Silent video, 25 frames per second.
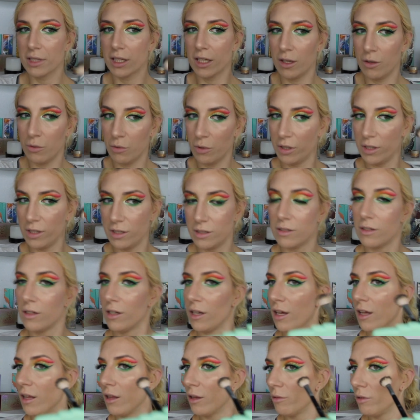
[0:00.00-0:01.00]
I wore this on
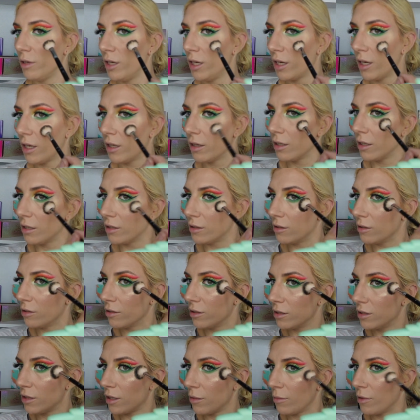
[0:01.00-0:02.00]
Halloween. I think it's the
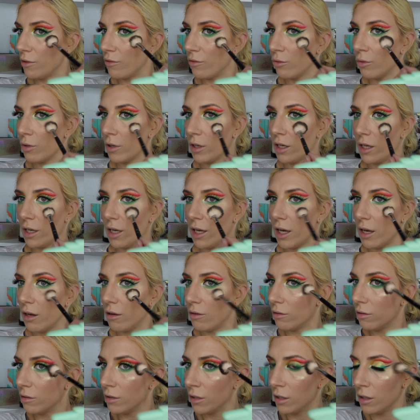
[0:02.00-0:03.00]
only time I've worn it
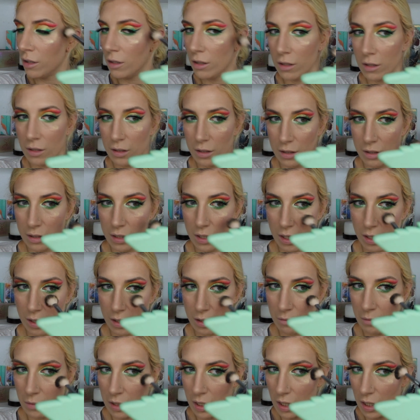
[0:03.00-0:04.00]
out, not
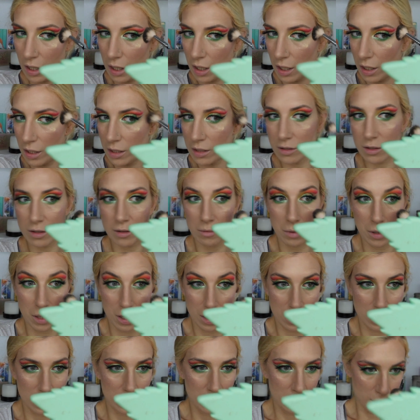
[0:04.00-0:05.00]
on my eyes or
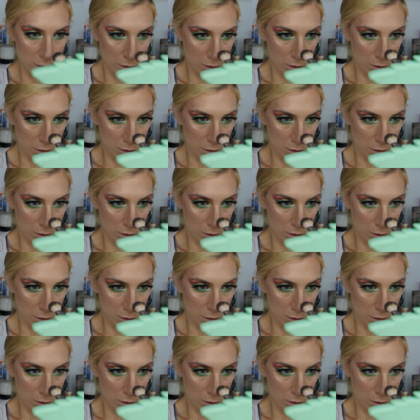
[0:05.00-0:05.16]
body.